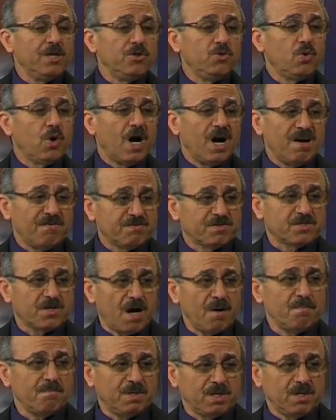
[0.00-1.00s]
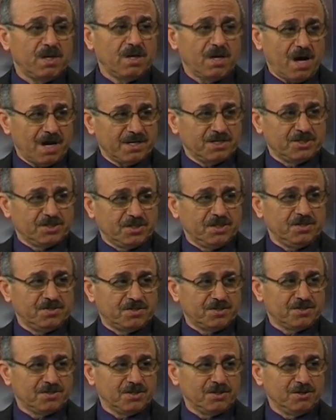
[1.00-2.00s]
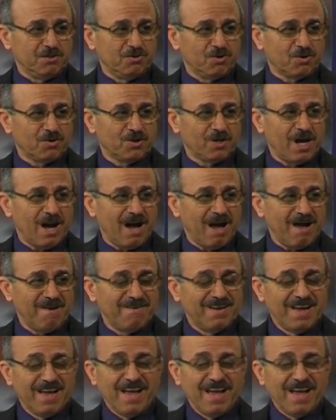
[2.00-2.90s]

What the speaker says: you have somebody like Jesus in your life,